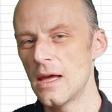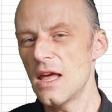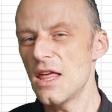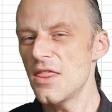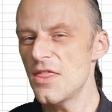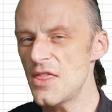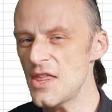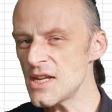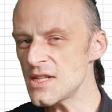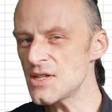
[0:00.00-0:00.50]

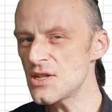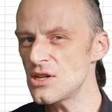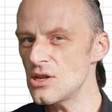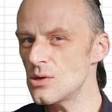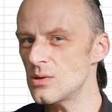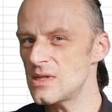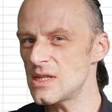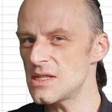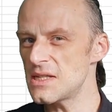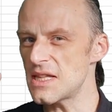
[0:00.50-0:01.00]
This
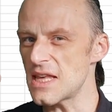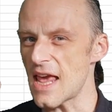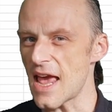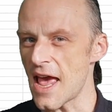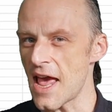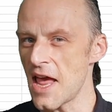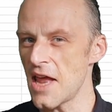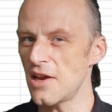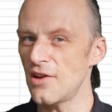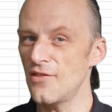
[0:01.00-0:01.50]
uses the
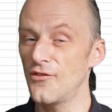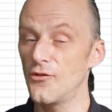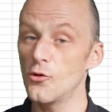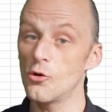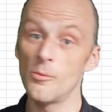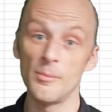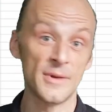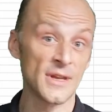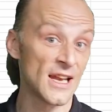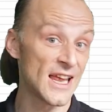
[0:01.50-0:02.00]
AND
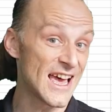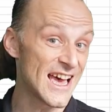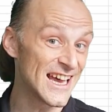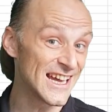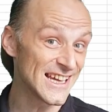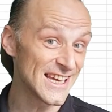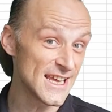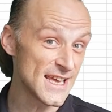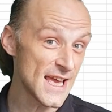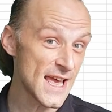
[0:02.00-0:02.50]
formula
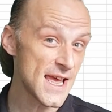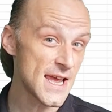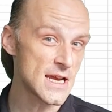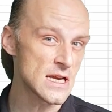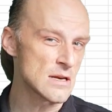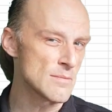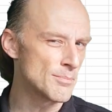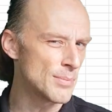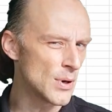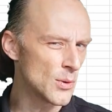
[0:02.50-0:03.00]

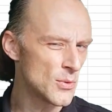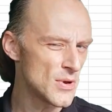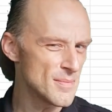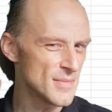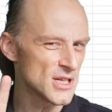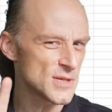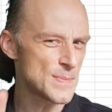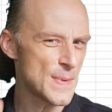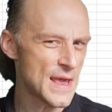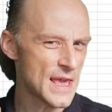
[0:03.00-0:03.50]
again, but we
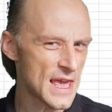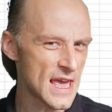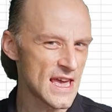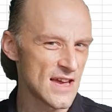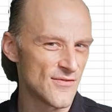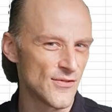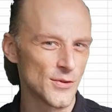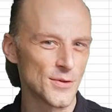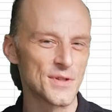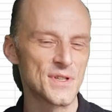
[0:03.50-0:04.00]
must be
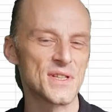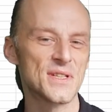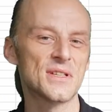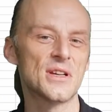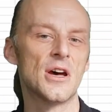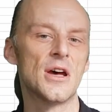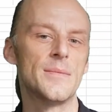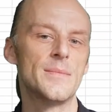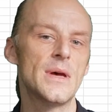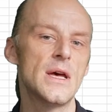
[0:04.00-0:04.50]
careful this
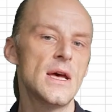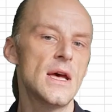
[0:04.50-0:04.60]
time.